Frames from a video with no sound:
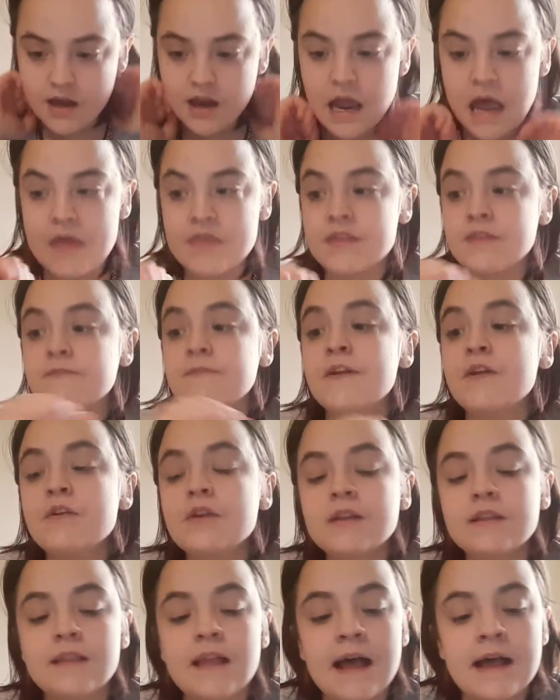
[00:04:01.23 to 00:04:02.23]
And the
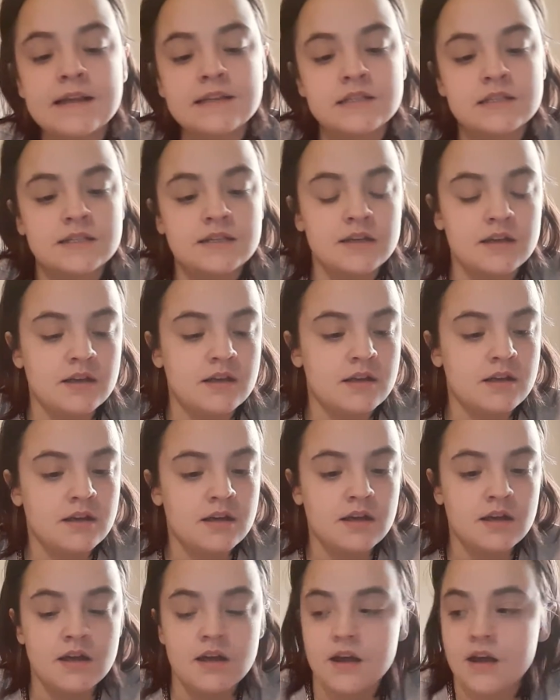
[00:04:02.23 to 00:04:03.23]
very last
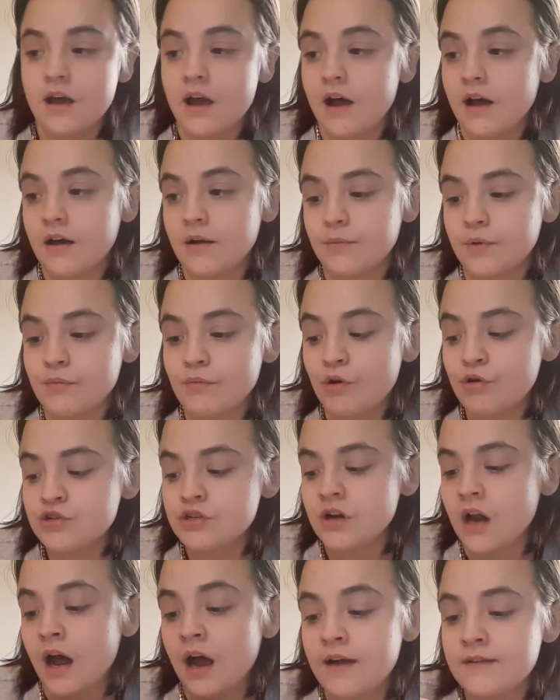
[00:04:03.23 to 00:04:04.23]

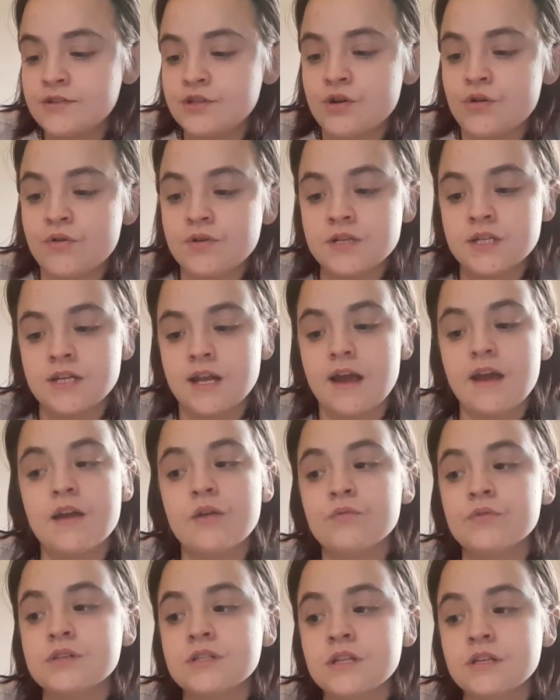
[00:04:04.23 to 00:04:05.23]
emotion I chose today
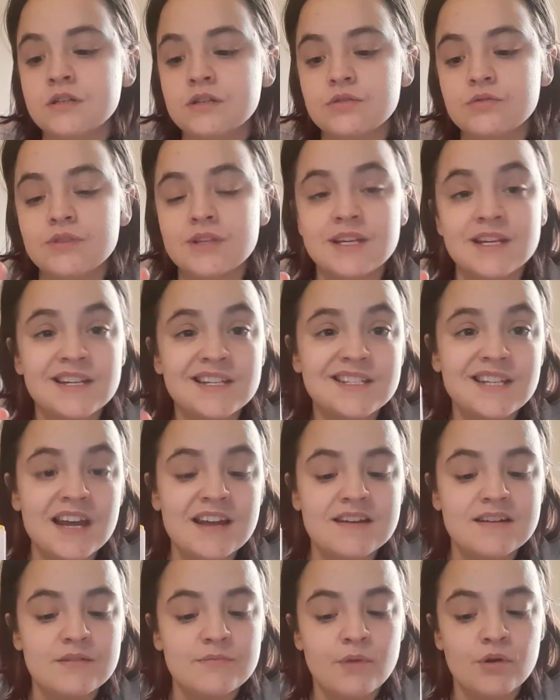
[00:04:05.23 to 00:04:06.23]
was to do the
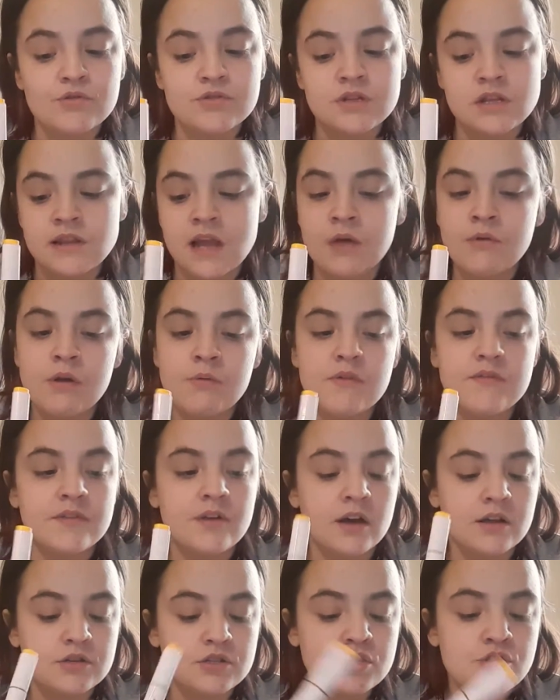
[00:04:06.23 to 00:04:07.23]
excited emotion. That way we've
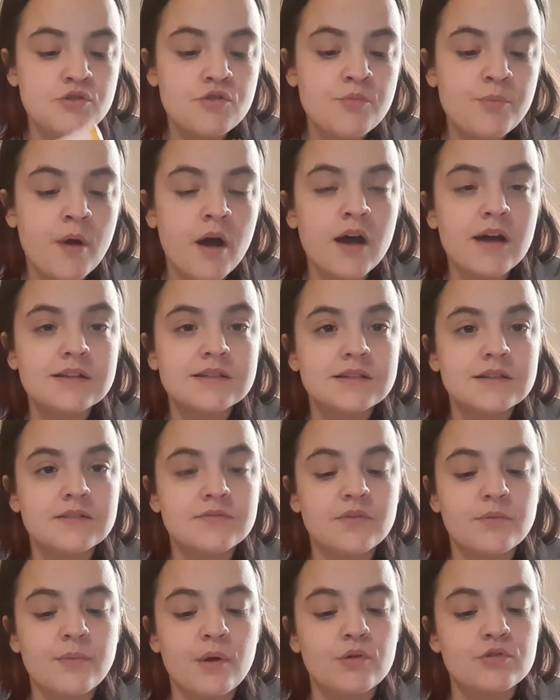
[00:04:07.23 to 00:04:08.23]
got 2
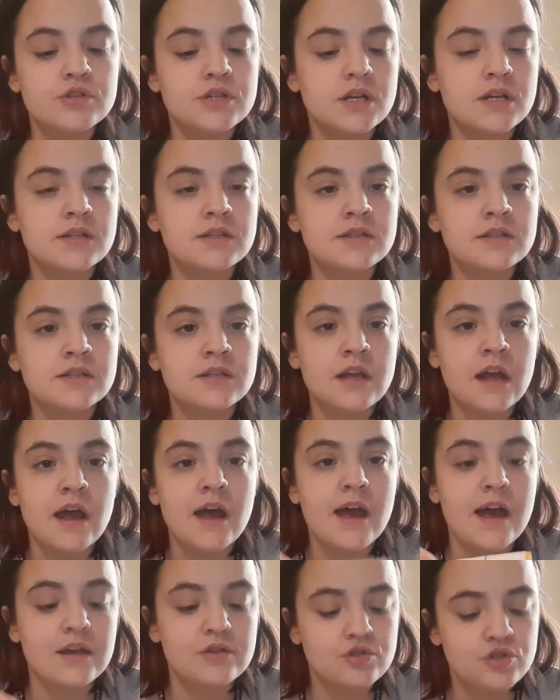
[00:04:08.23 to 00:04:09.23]
positive emotions
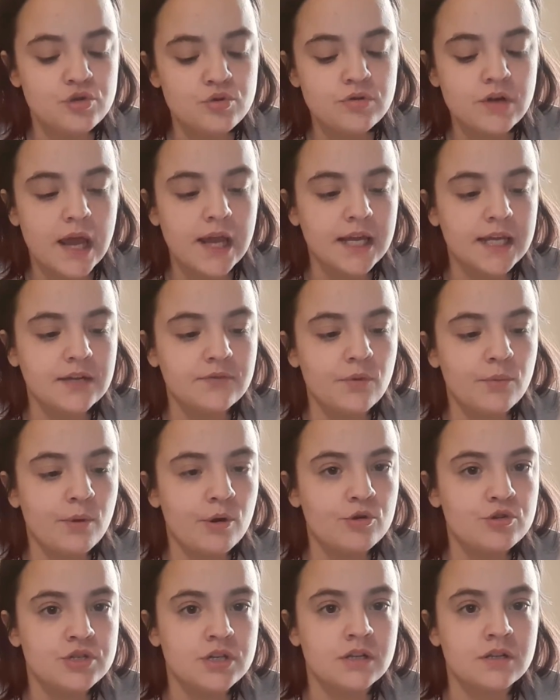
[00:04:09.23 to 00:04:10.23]
and 2 negative
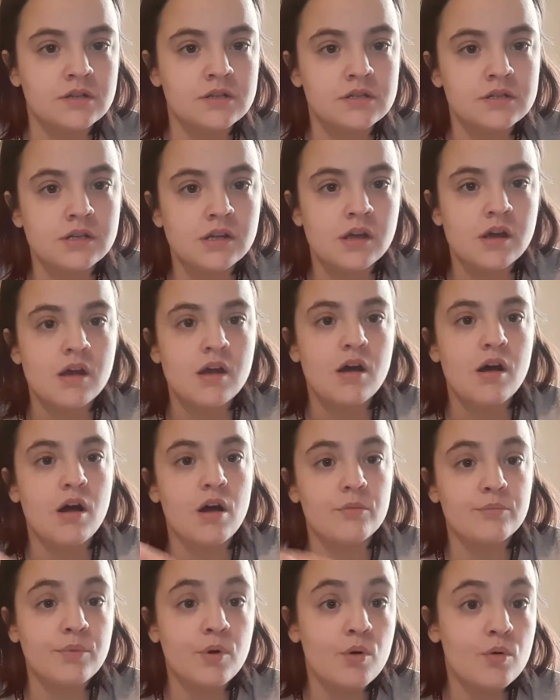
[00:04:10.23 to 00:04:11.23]
emotions
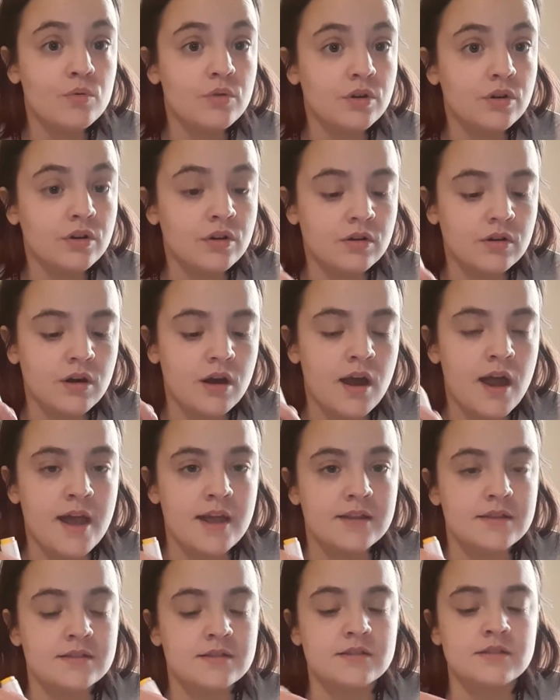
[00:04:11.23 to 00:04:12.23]
on polar
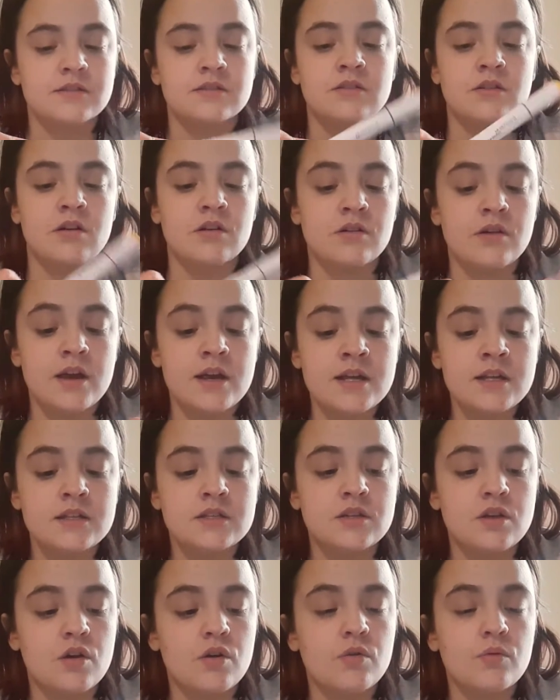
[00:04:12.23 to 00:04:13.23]
ends. All right,
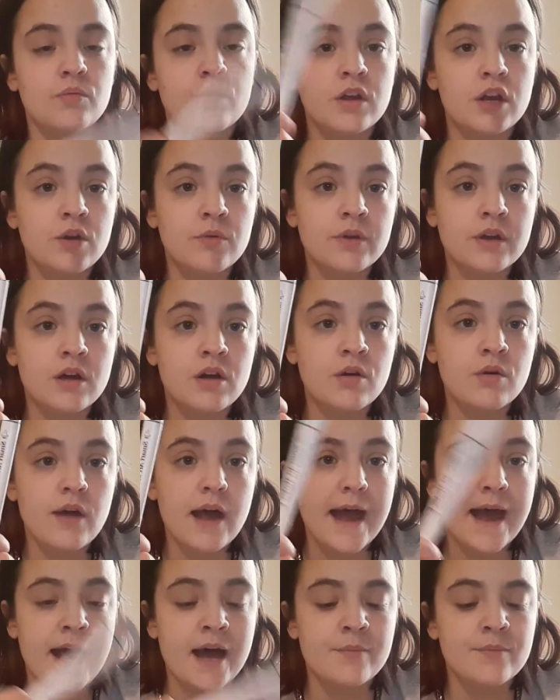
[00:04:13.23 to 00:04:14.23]
so here we go,
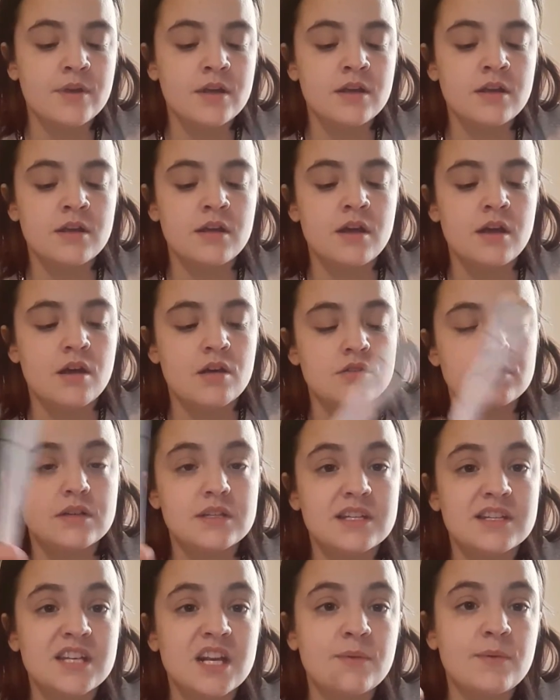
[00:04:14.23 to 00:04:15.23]
happy. So
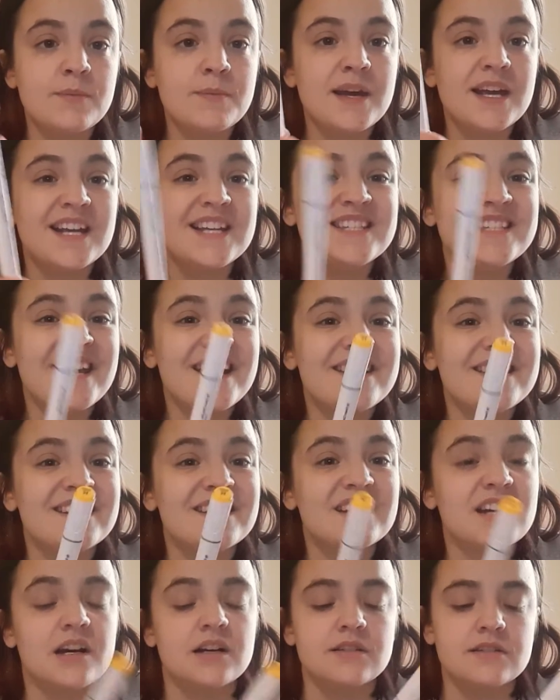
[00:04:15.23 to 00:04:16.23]
this is going to be my
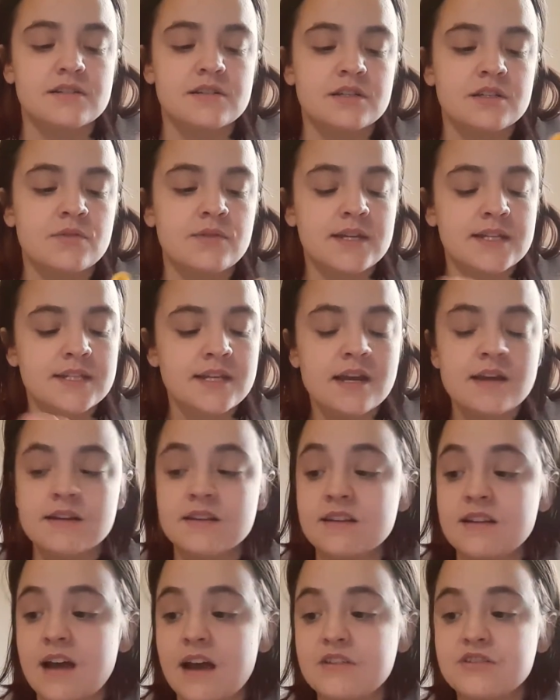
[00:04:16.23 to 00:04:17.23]
excited color. So
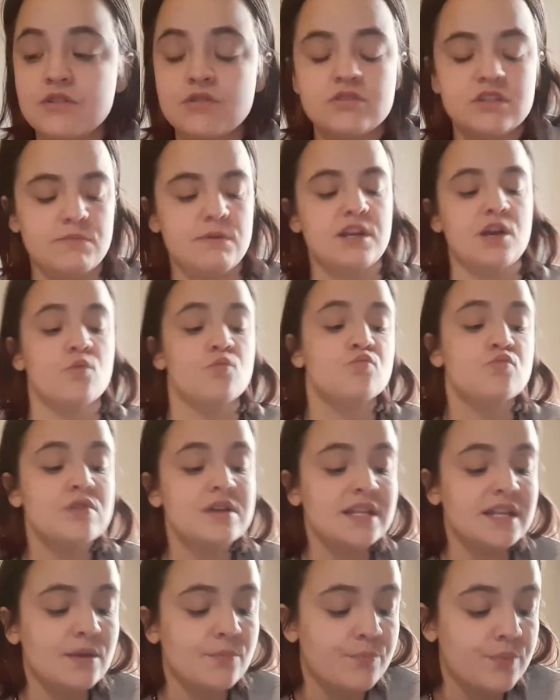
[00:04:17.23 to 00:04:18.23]
excited, I chose to make a
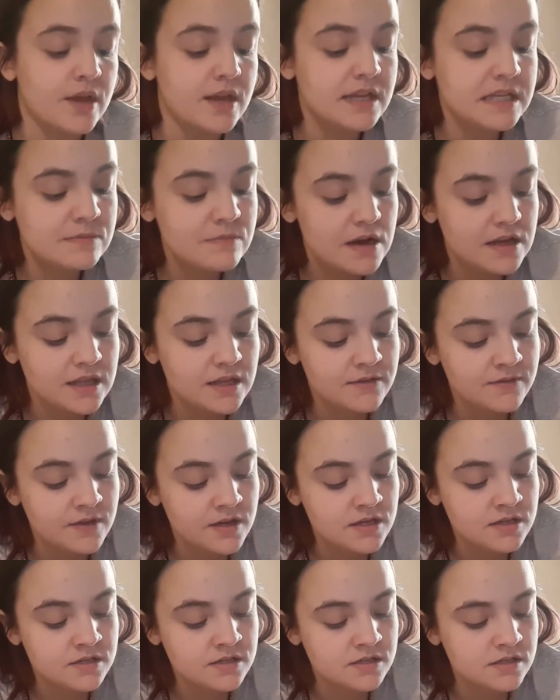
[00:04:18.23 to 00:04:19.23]
really big smiley
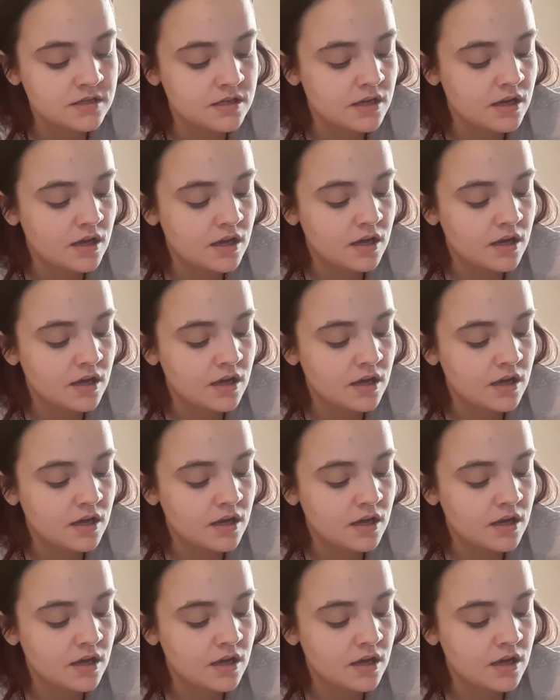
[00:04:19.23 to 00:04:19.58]
face.